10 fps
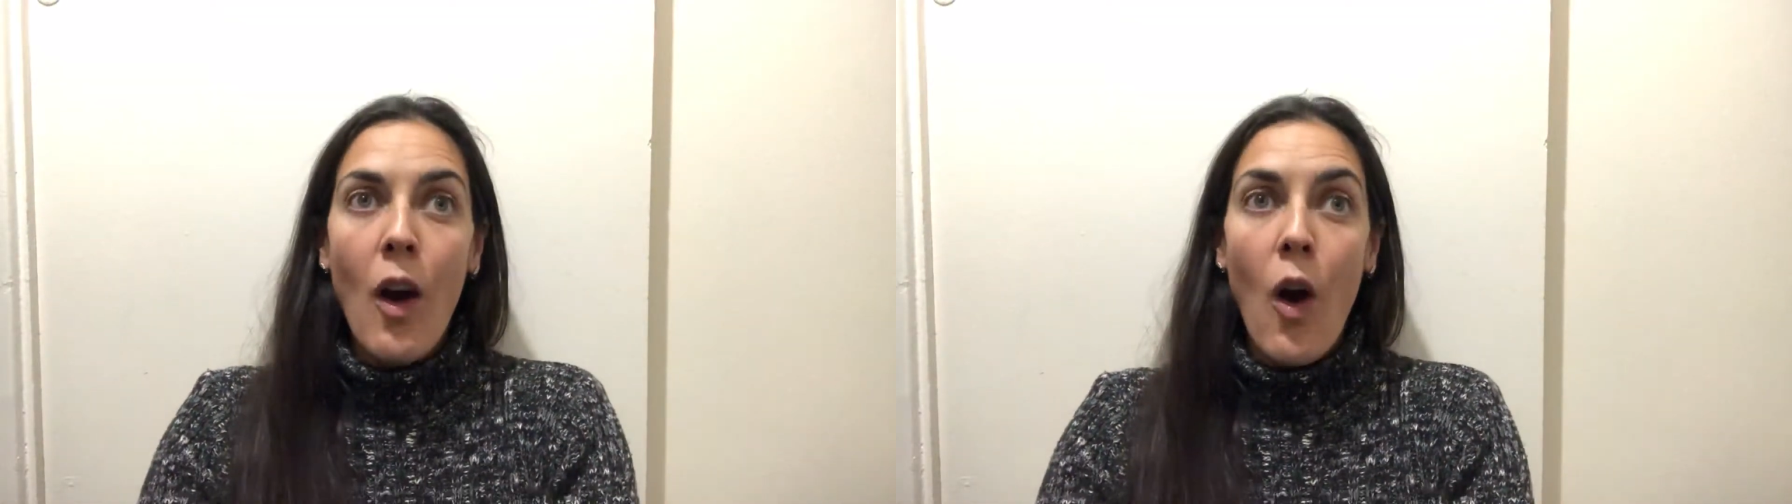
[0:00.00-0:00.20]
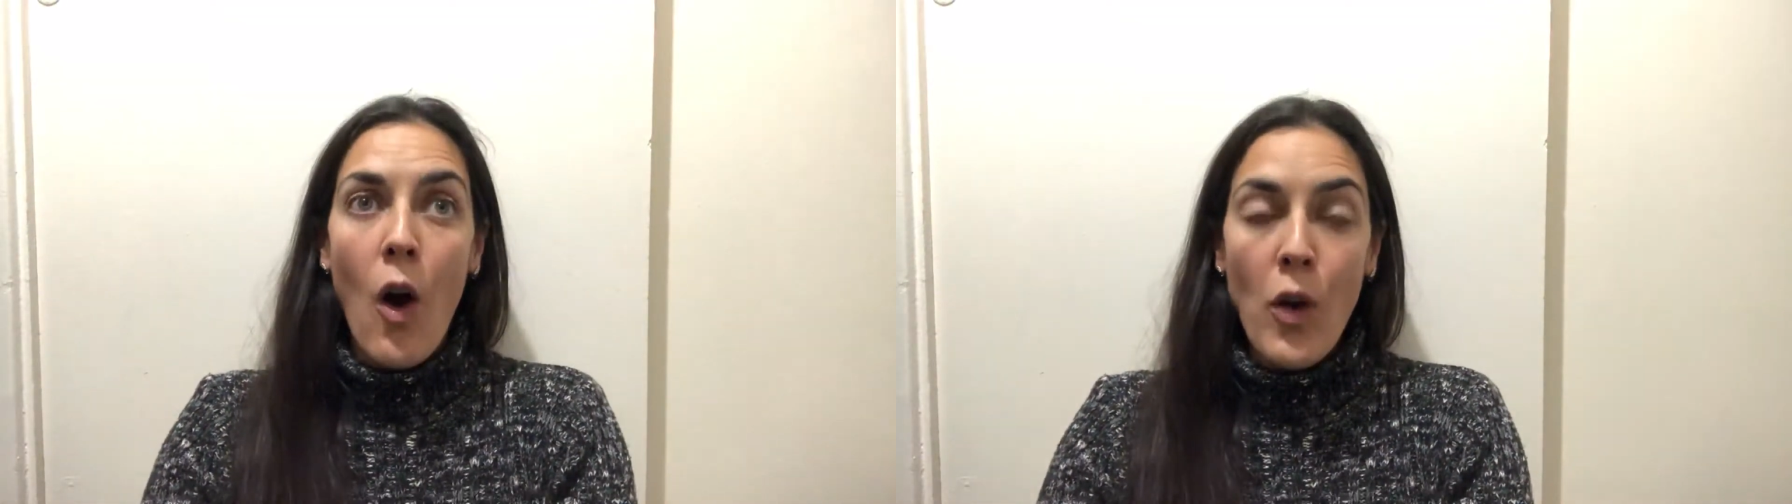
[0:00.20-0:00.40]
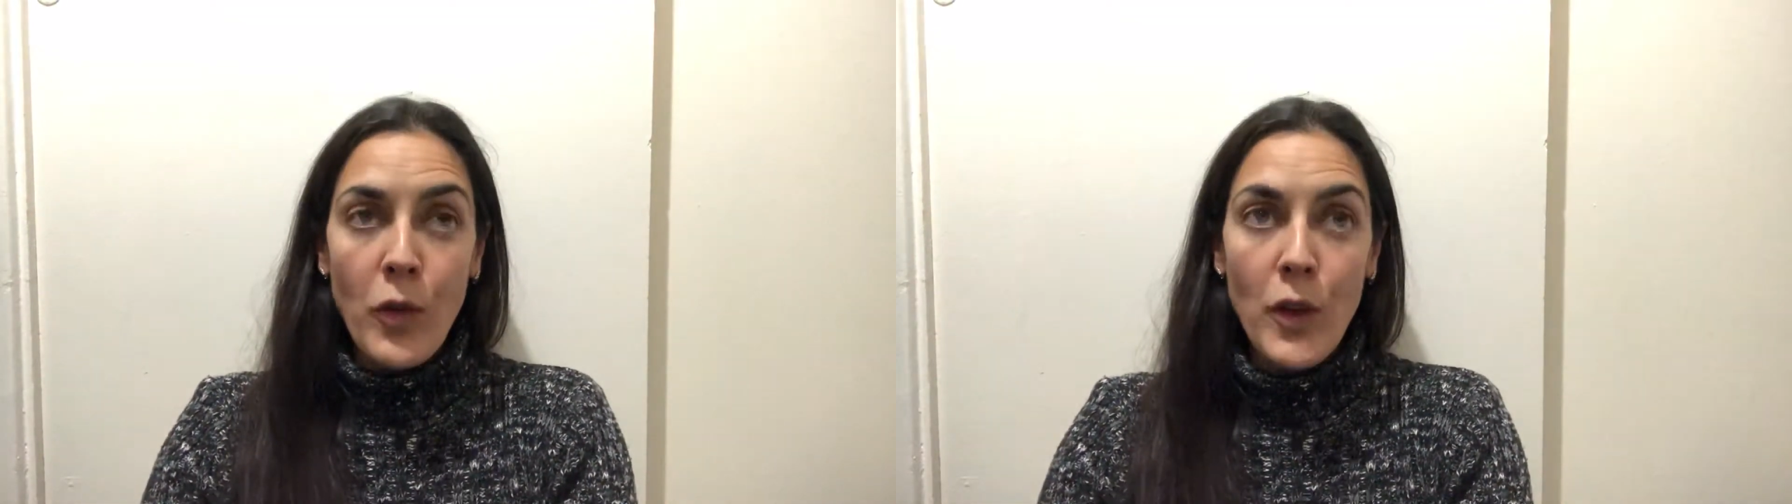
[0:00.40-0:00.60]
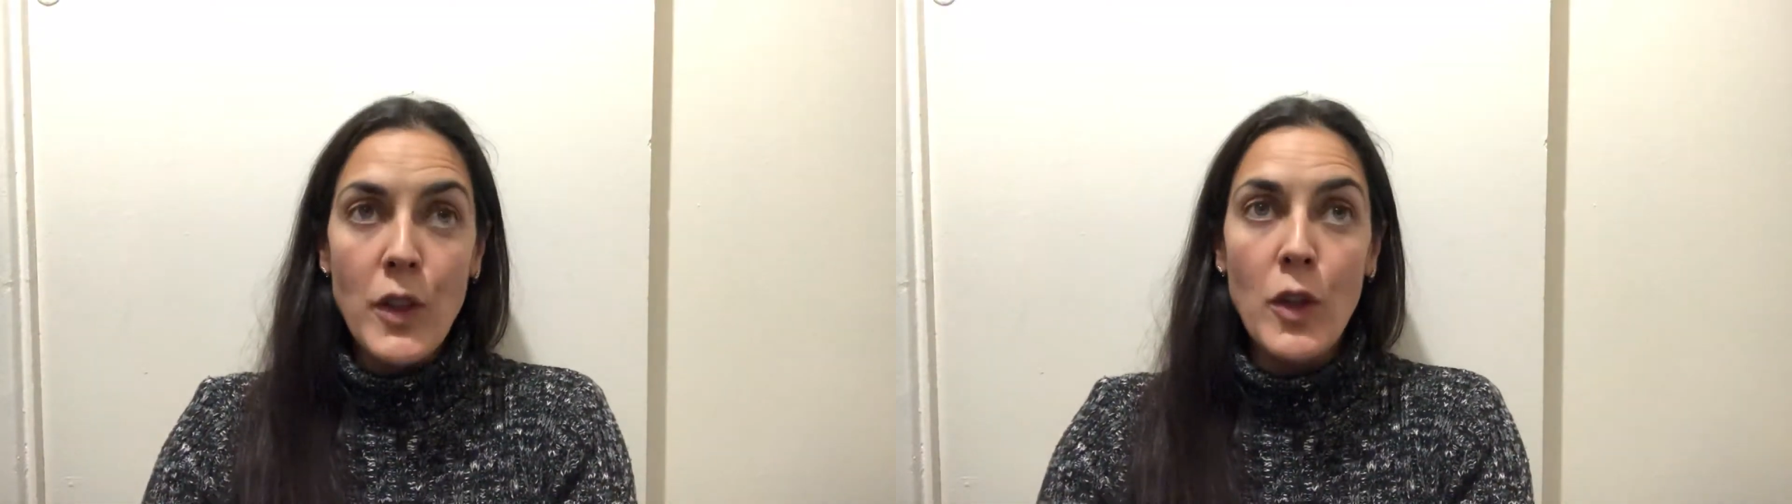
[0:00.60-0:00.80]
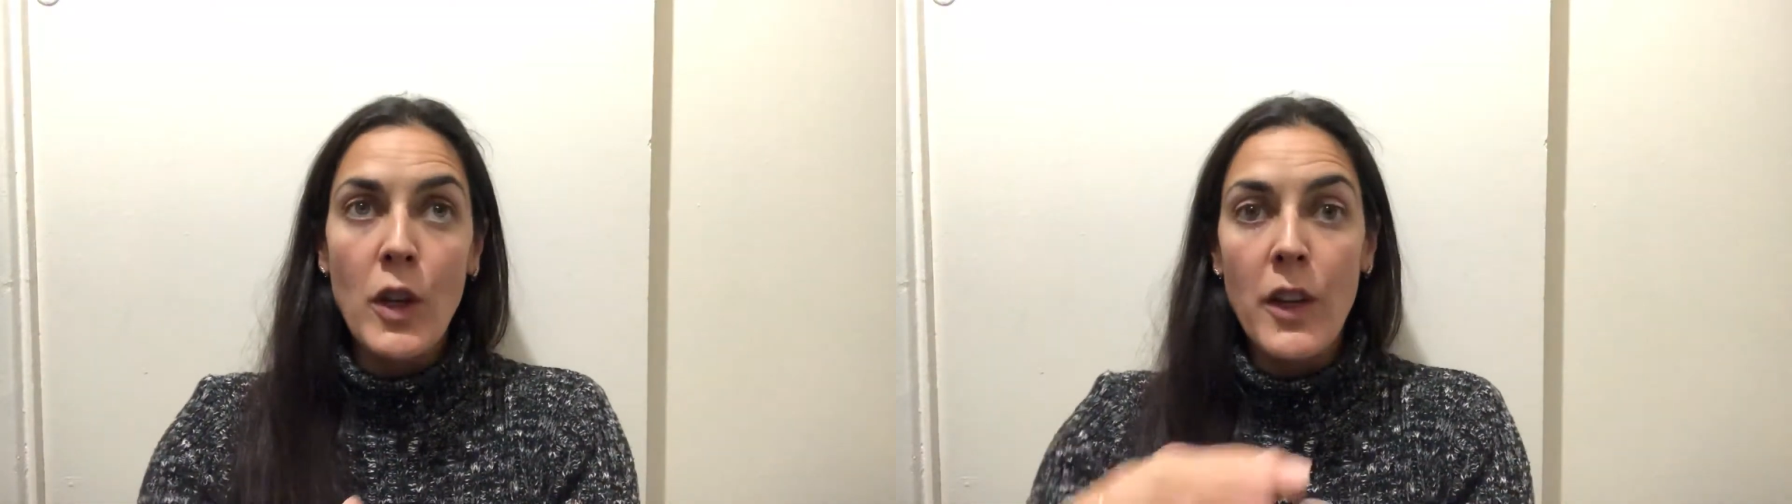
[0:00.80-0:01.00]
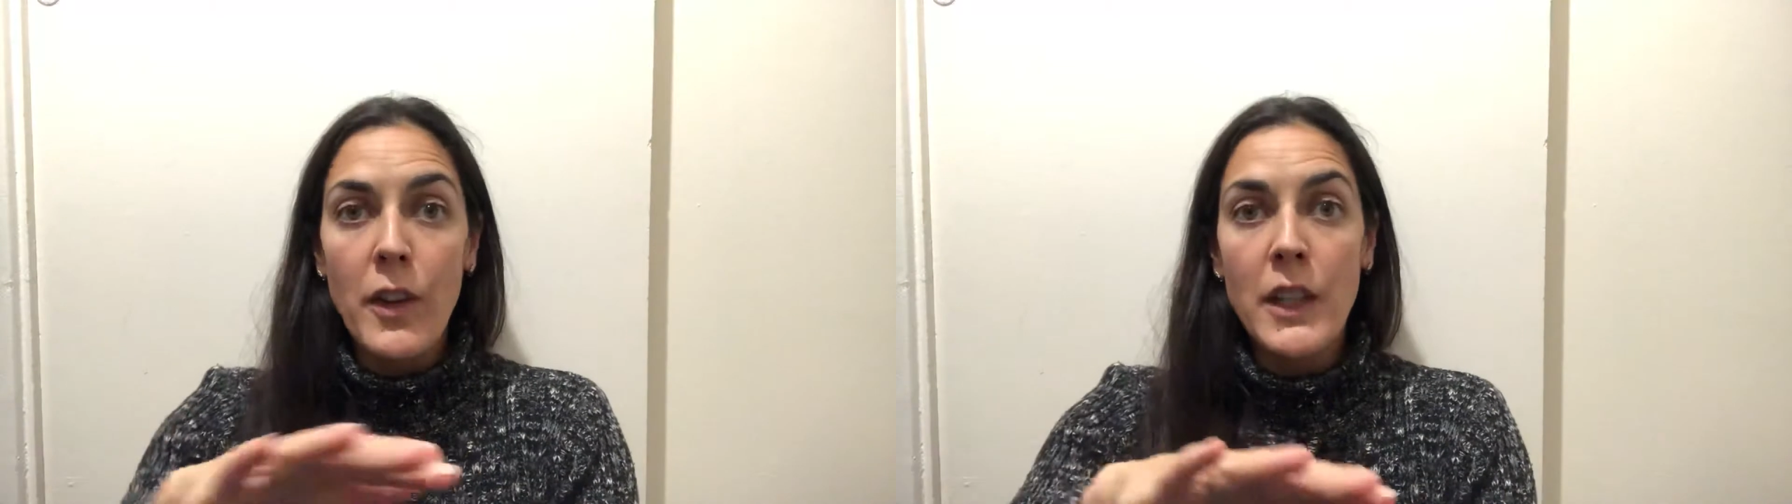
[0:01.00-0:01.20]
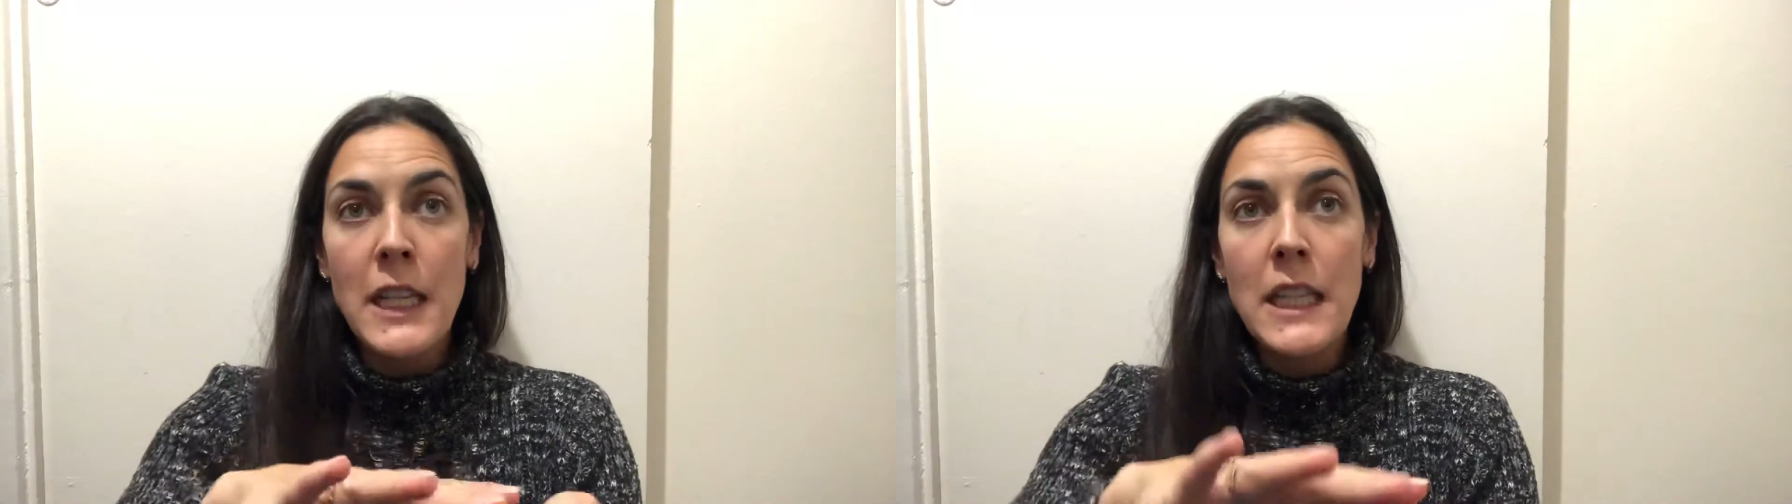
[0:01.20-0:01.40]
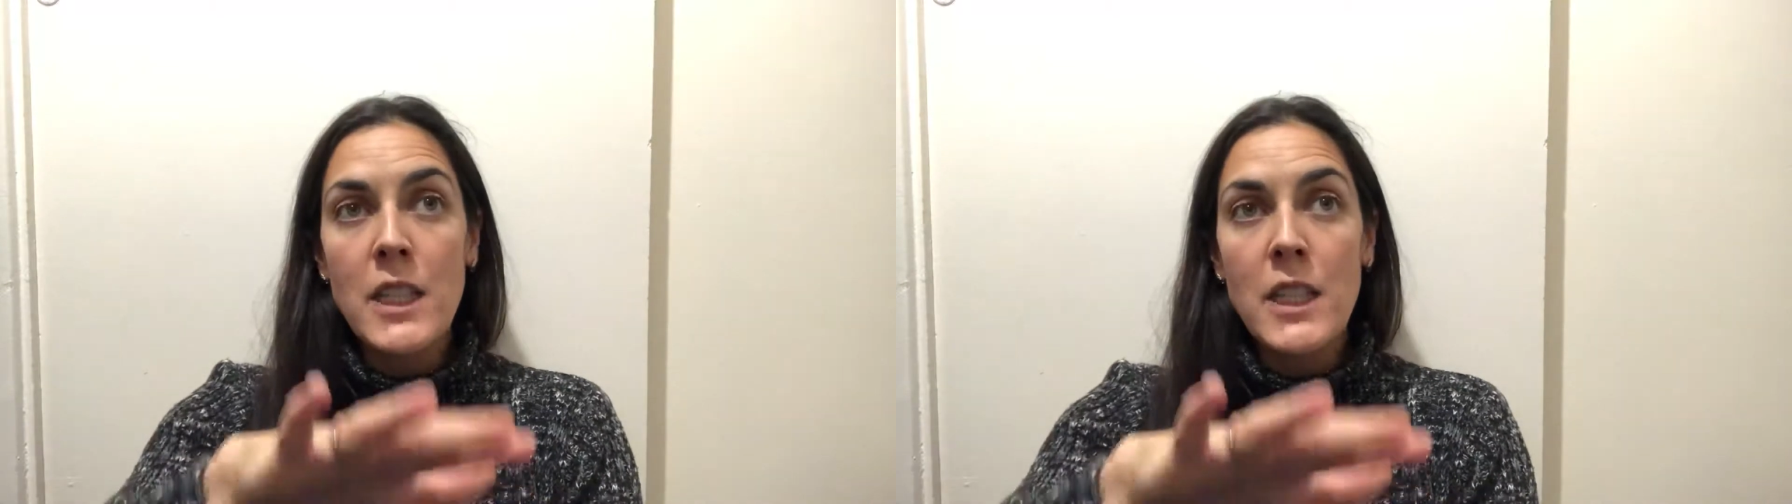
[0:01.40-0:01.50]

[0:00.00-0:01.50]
often you're going to need